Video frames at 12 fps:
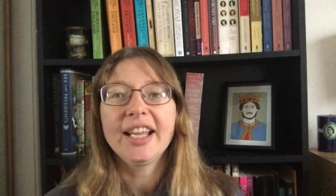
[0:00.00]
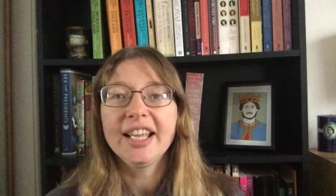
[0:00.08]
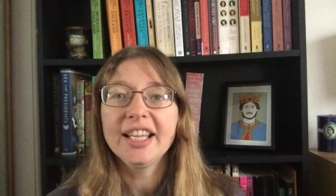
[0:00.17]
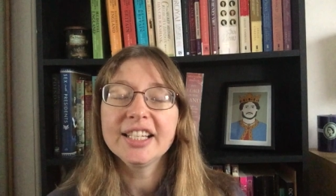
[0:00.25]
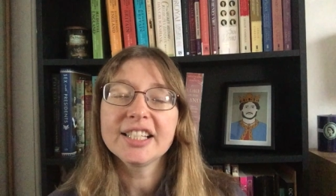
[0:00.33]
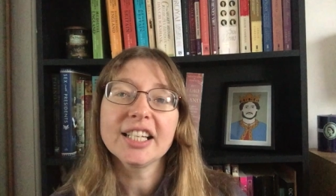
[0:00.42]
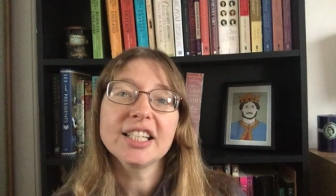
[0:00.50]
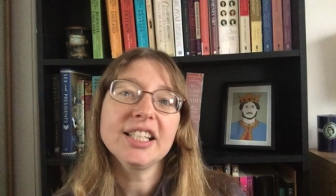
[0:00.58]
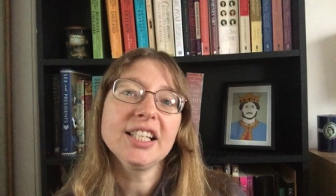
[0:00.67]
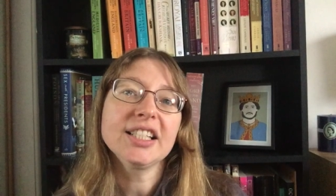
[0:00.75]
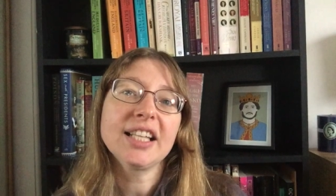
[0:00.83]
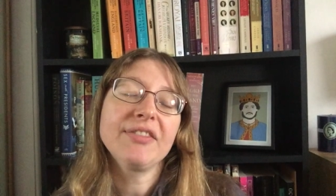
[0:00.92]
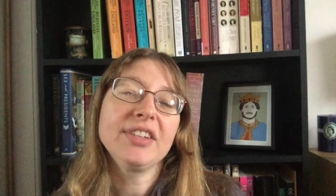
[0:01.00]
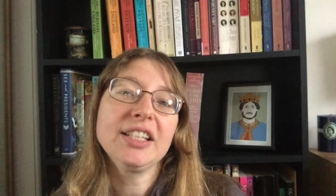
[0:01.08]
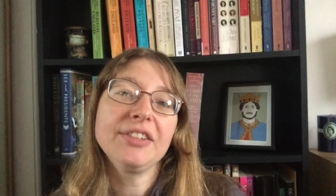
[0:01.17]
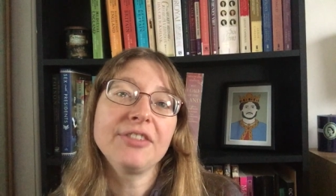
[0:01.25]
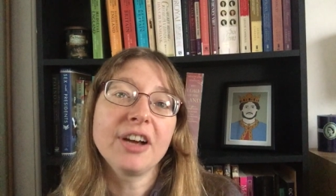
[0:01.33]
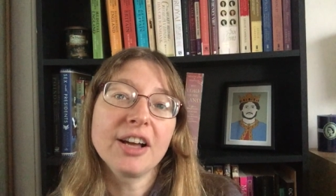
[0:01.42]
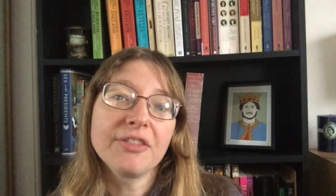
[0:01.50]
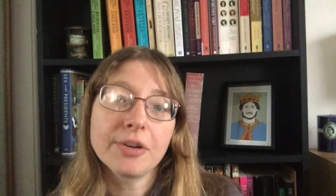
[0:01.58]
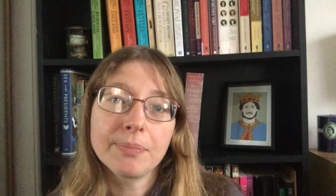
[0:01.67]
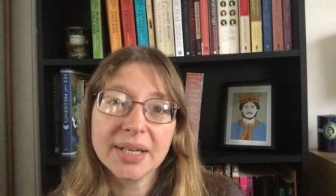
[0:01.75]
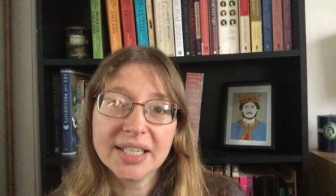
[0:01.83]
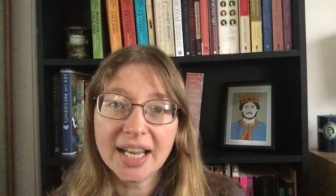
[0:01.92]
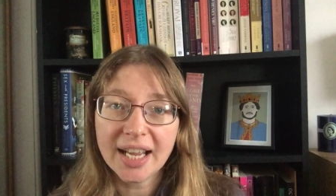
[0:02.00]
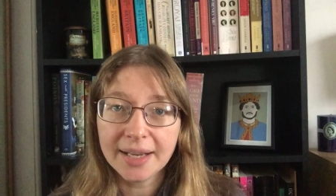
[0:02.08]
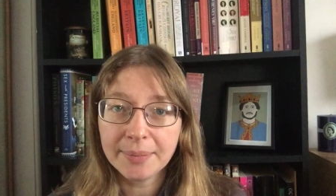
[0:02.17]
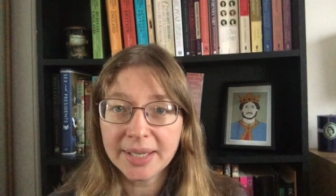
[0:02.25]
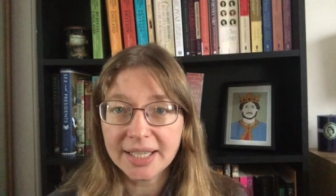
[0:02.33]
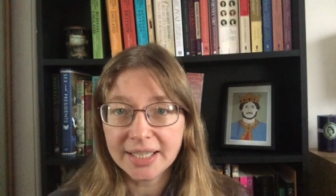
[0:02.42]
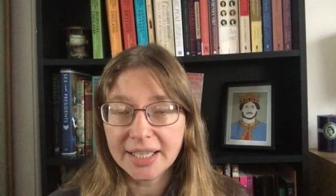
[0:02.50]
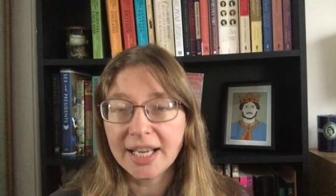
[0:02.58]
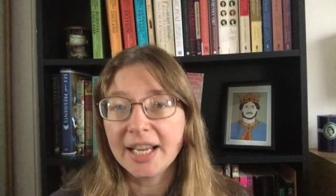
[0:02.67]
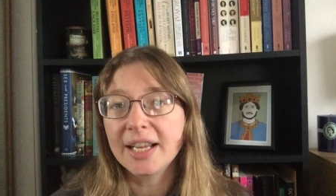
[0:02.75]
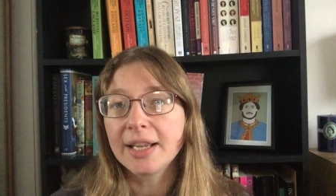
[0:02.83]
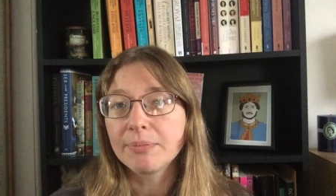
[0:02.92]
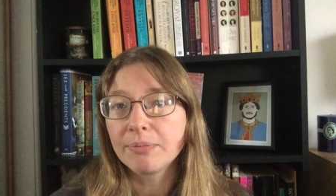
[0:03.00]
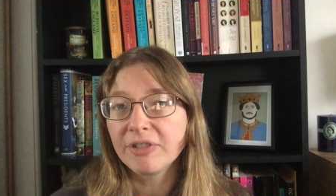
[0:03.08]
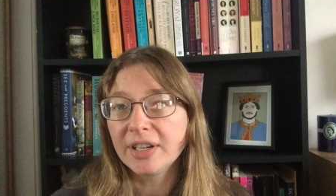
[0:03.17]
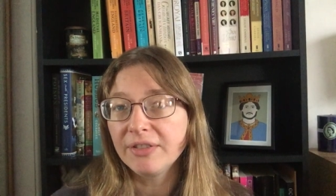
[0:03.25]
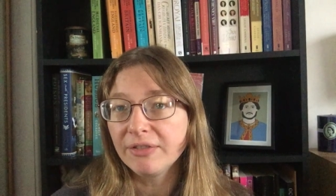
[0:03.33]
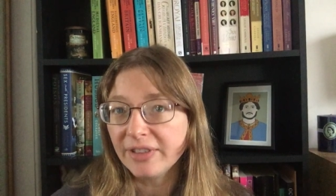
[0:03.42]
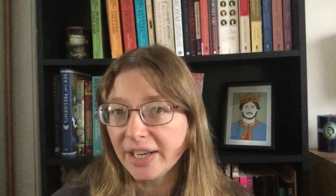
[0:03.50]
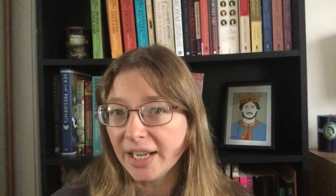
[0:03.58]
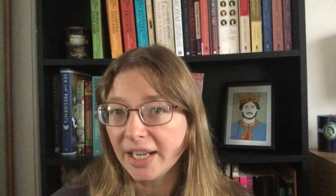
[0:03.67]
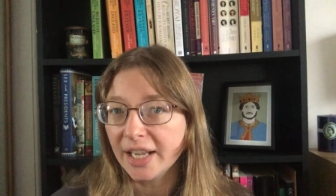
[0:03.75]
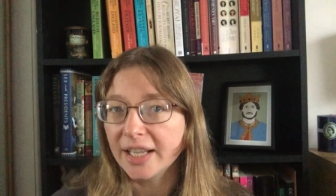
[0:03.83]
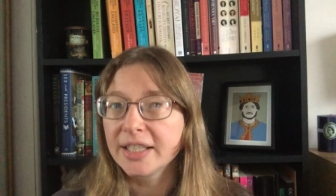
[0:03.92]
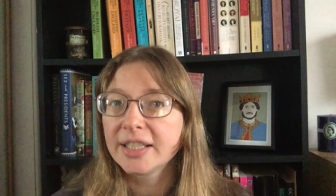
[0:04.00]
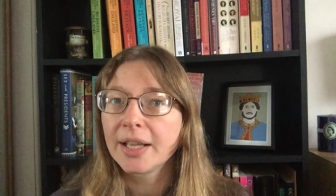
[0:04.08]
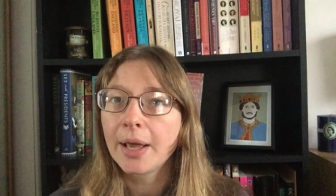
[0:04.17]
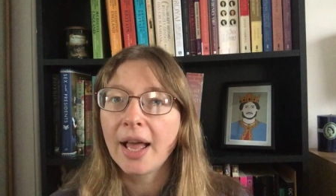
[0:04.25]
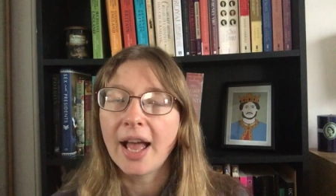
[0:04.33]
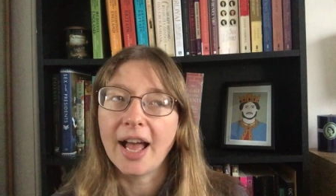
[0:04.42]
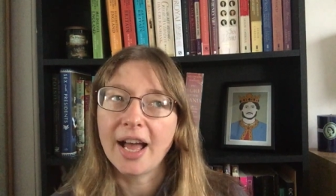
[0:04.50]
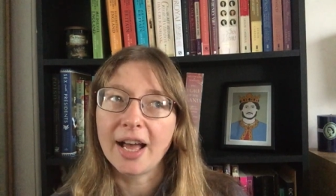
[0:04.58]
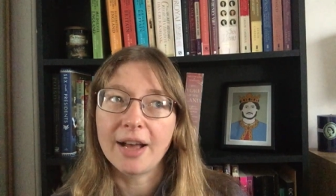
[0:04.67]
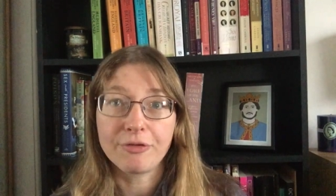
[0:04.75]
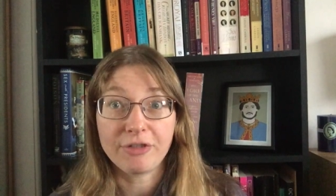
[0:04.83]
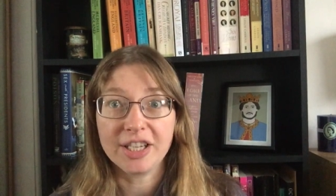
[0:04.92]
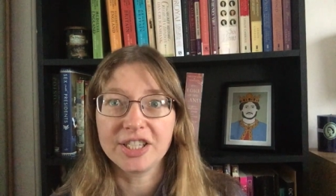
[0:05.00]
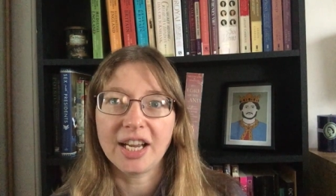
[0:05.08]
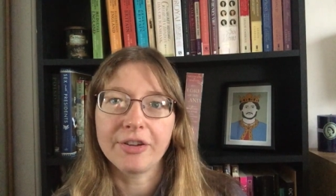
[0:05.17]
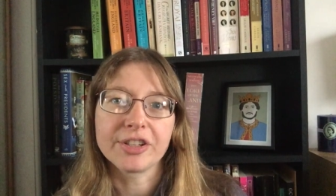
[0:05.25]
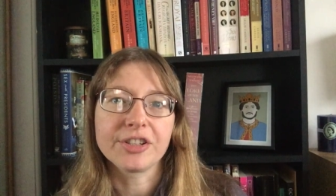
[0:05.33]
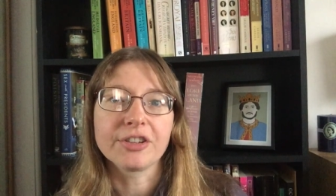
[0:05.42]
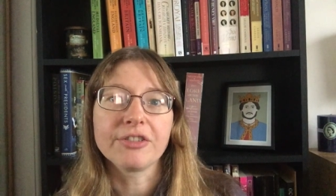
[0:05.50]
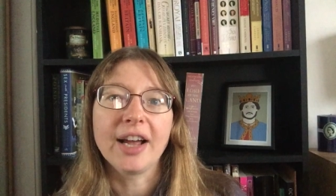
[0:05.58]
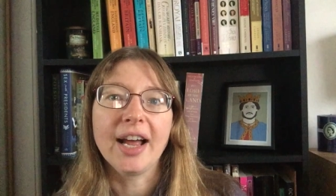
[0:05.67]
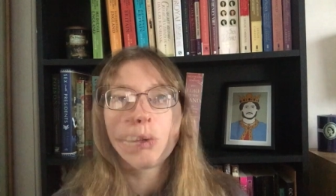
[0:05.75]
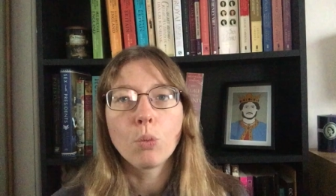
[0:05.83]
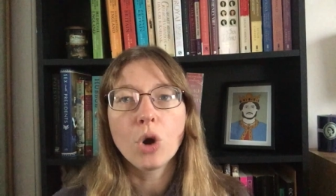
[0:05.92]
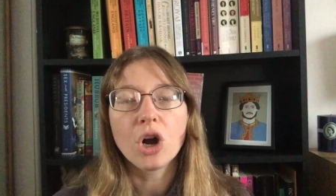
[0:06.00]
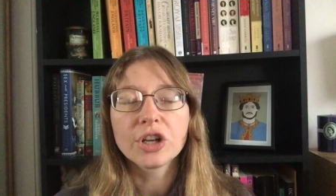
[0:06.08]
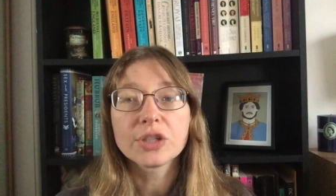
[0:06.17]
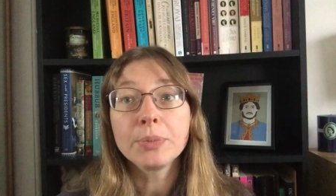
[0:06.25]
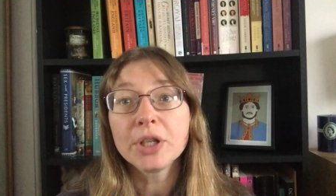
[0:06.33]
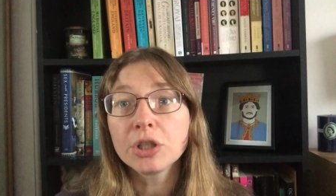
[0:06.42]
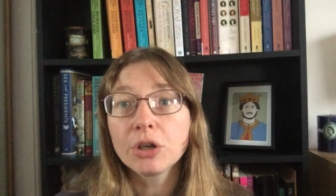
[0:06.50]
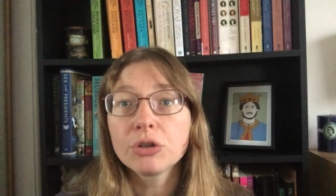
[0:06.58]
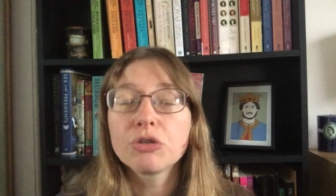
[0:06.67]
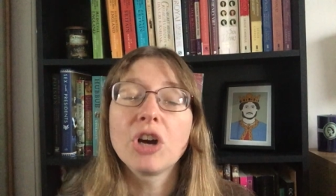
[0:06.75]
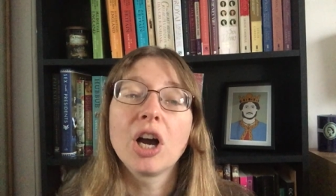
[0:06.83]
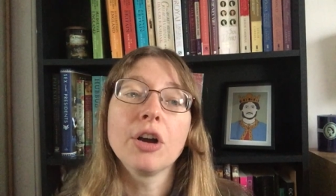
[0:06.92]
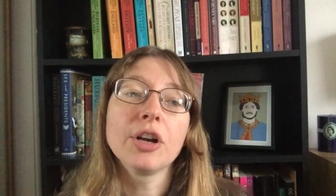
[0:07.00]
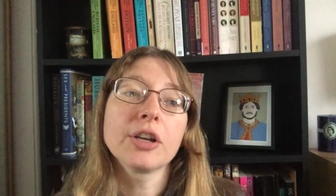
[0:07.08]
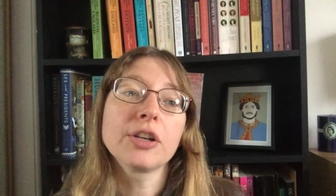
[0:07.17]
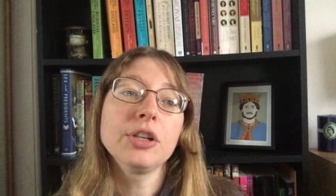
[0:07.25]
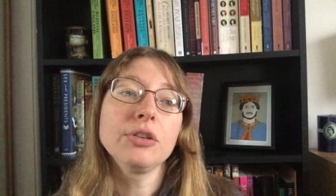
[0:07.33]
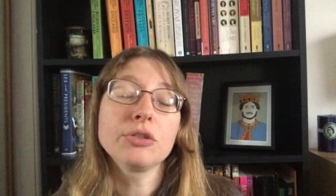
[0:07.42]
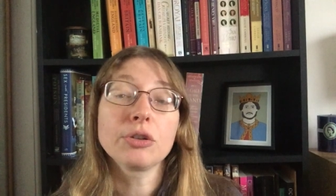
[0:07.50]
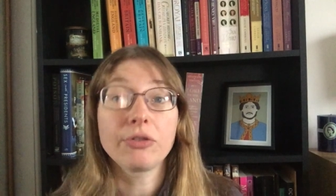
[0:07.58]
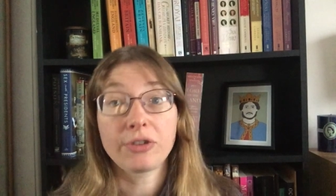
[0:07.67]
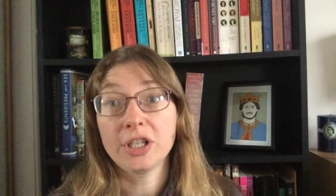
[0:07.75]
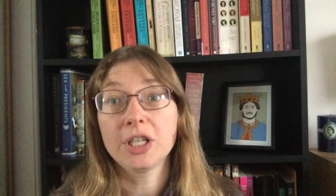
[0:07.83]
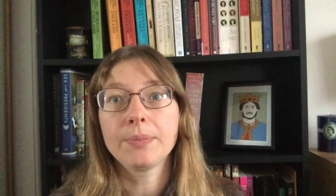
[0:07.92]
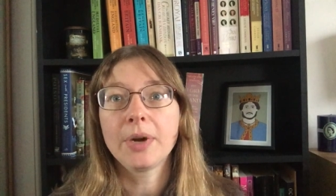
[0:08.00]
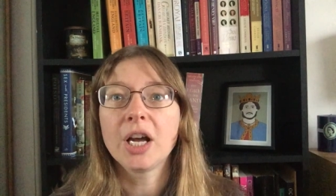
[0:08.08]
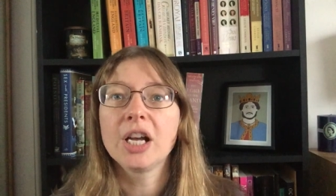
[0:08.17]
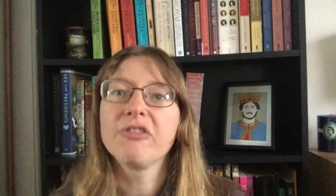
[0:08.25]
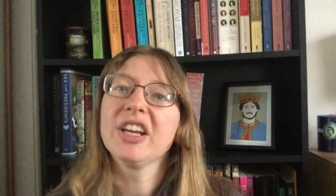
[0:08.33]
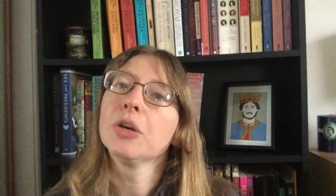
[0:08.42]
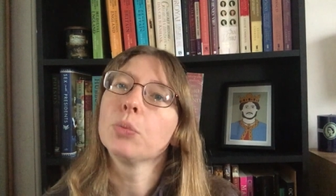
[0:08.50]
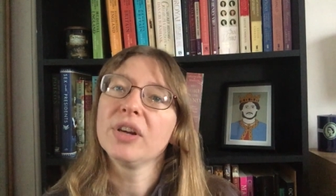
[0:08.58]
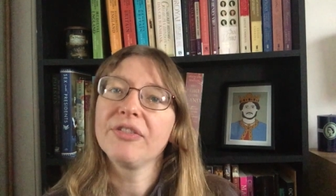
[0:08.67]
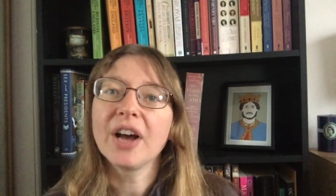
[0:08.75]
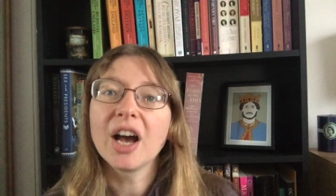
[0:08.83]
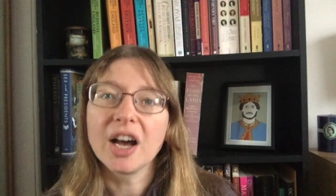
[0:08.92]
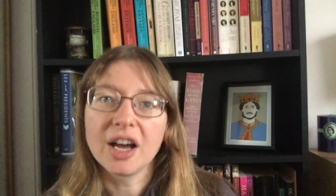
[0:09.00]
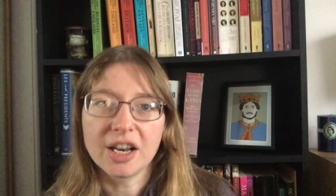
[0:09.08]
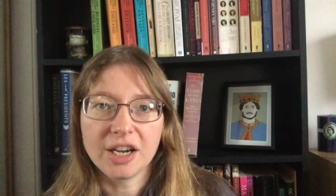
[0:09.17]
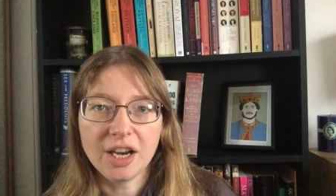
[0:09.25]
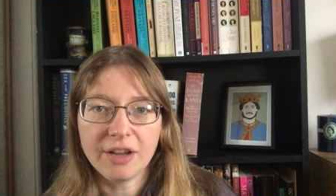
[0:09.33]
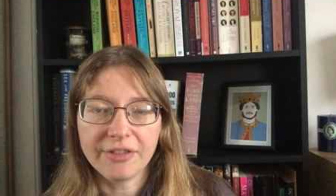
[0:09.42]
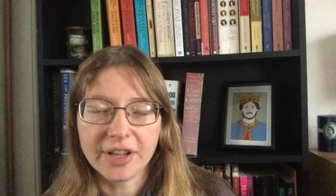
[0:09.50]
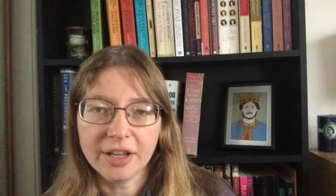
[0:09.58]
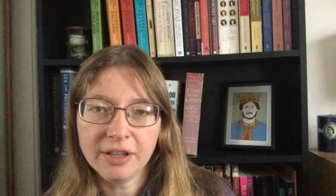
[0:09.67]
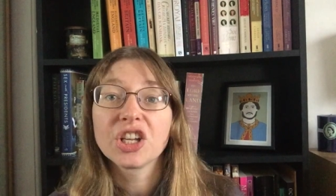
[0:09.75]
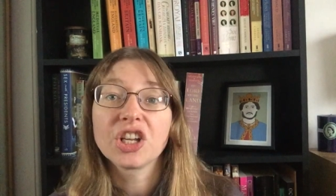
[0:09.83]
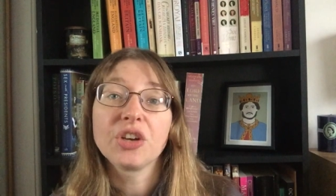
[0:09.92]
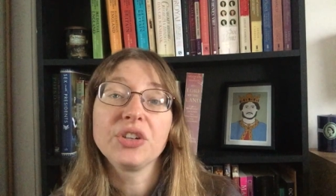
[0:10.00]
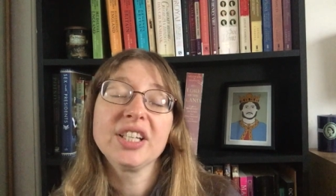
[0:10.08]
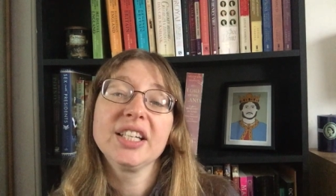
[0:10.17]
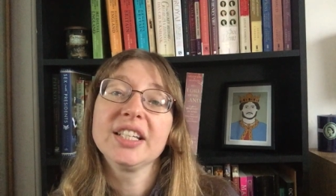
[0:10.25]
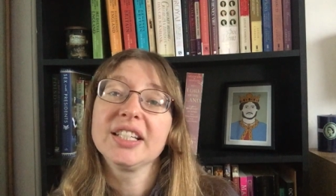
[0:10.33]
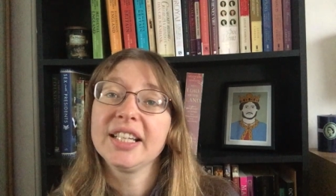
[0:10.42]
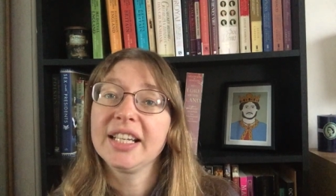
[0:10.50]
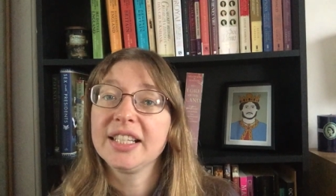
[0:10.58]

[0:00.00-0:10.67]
In 1675, Madame de Brinvilliers uh, French aristocrat, was put on trial accused of conspiring with her lover, Godin de